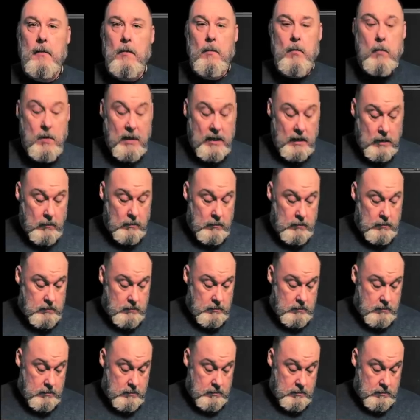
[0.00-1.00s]
Well,
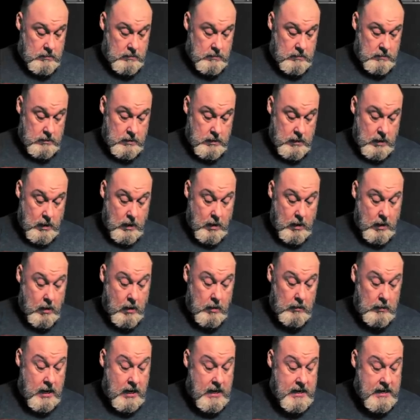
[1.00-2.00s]

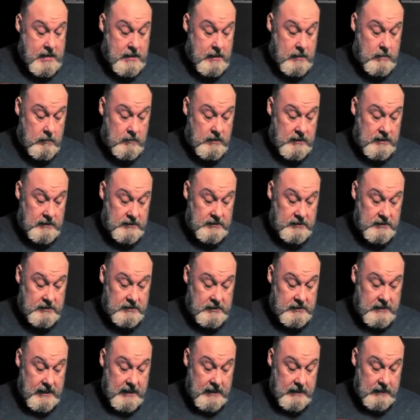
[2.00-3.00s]
all I know is
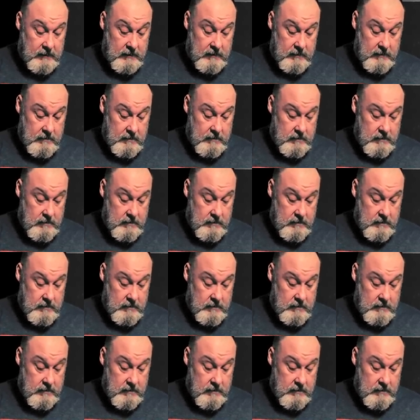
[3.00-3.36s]
is that